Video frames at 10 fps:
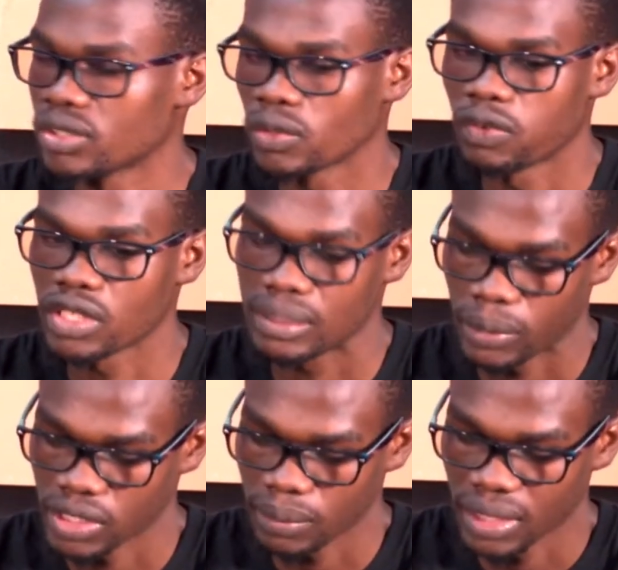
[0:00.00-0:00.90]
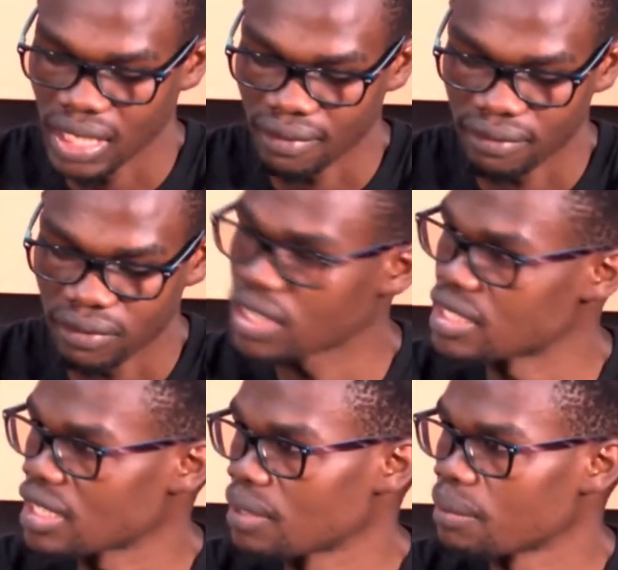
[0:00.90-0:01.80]
And you possibly
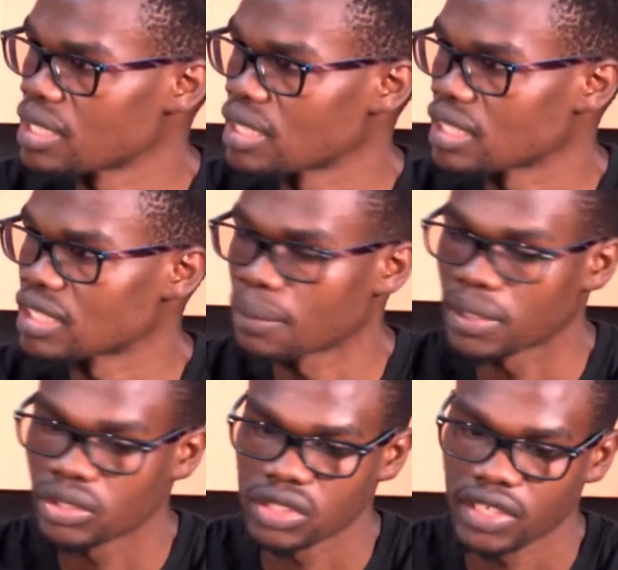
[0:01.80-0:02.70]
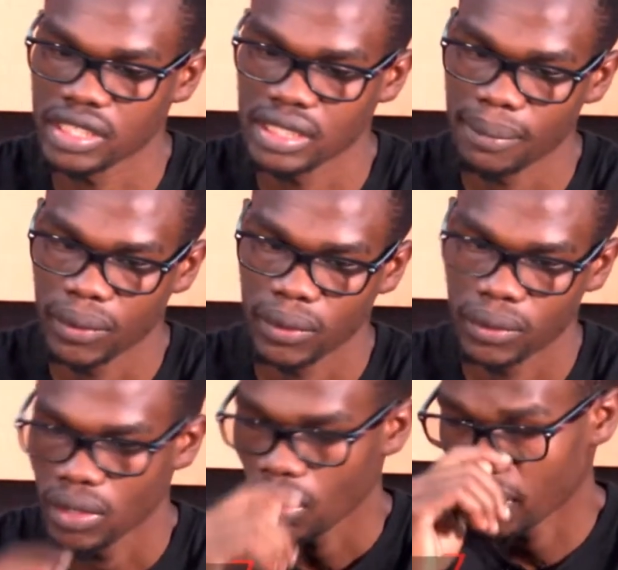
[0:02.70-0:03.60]
avoid certain mistakes I made. Because, for
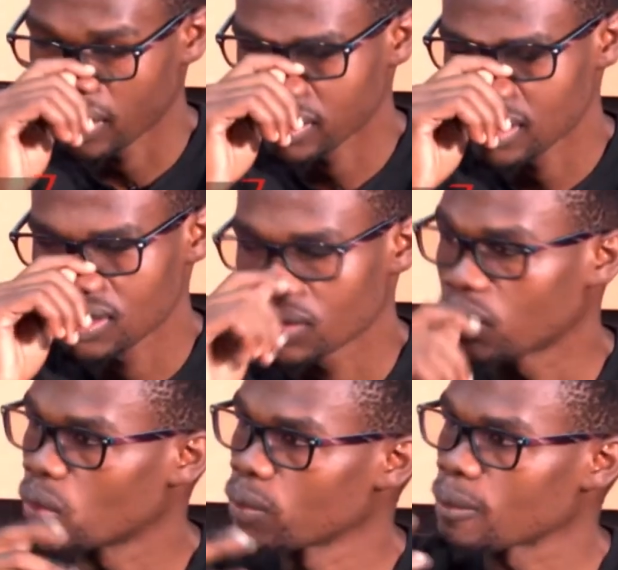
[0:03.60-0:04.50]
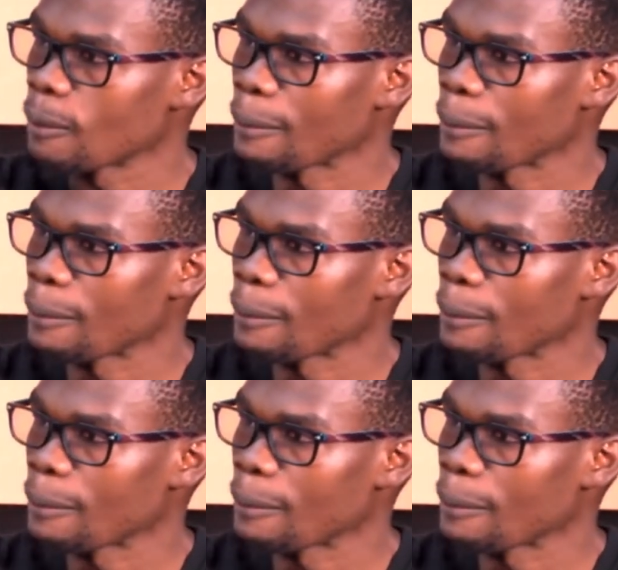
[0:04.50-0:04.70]
example, when I was in school,